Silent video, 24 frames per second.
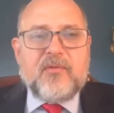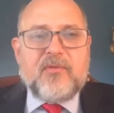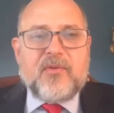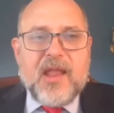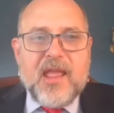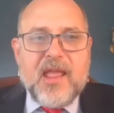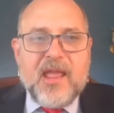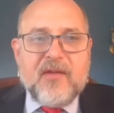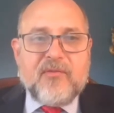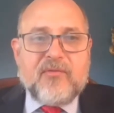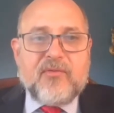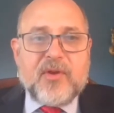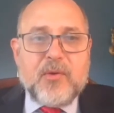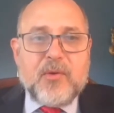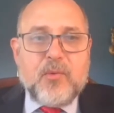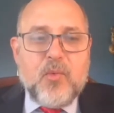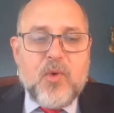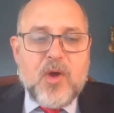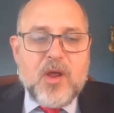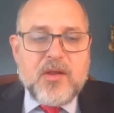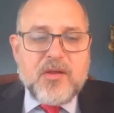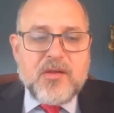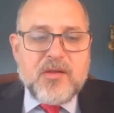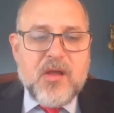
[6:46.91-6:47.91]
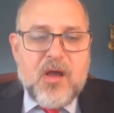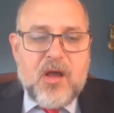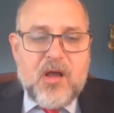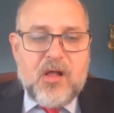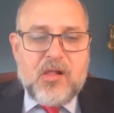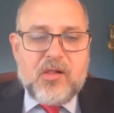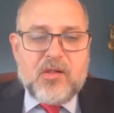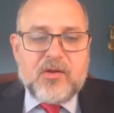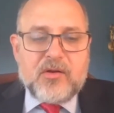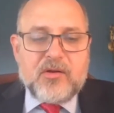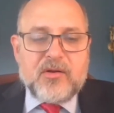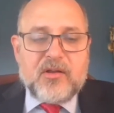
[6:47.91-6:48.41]
For every
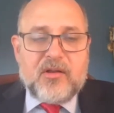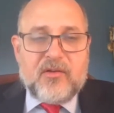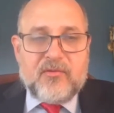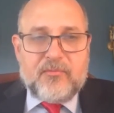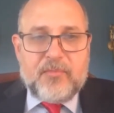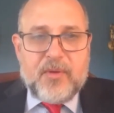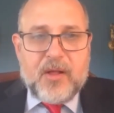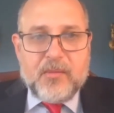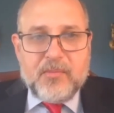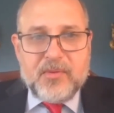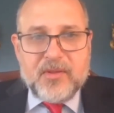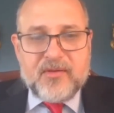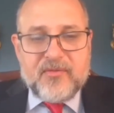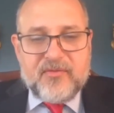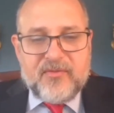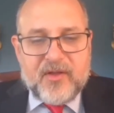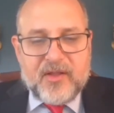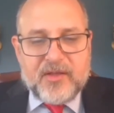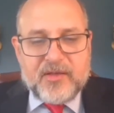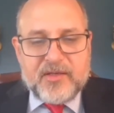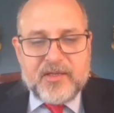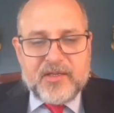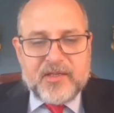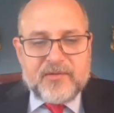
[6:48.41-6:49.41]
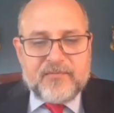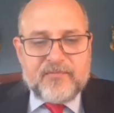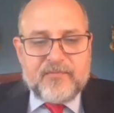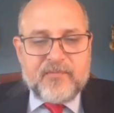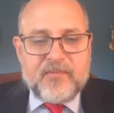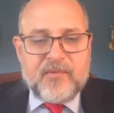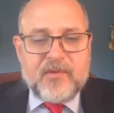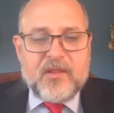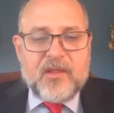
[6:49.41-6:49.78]
$1 of public funding,